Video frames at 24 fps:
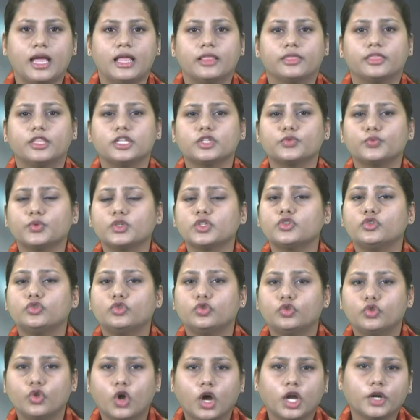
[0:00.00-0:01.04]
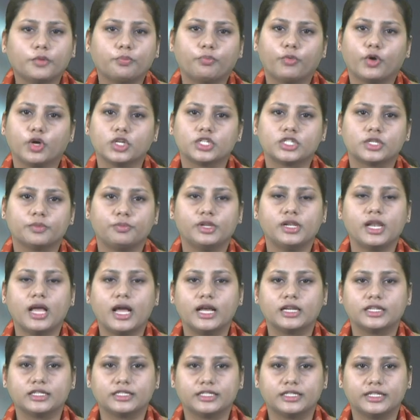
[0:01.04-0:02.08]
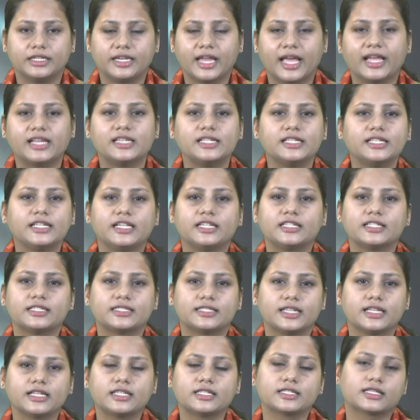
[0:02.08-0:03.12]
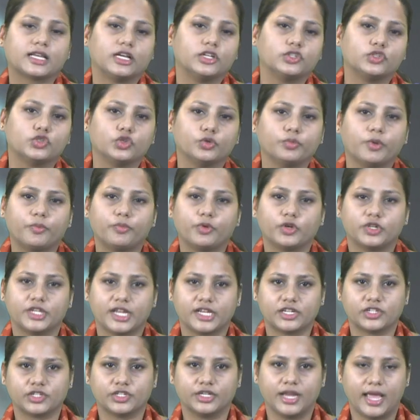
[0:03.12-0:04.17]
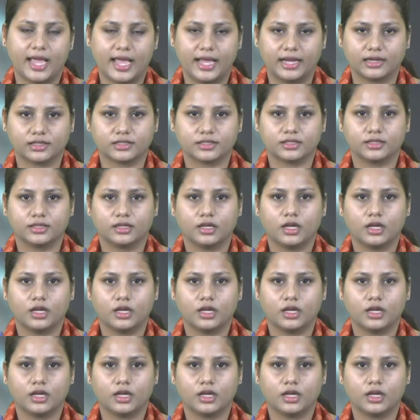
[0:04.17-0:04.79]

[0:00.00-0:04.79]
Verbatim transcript: This was not possible under the 1986 Consumer Protection Act.